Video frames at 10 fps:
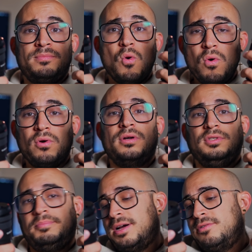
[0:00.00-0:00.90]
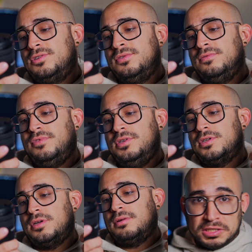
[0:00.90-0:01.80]
or the power zoom
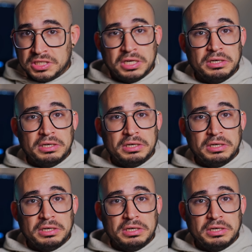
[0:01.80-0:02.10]
feature. That's it.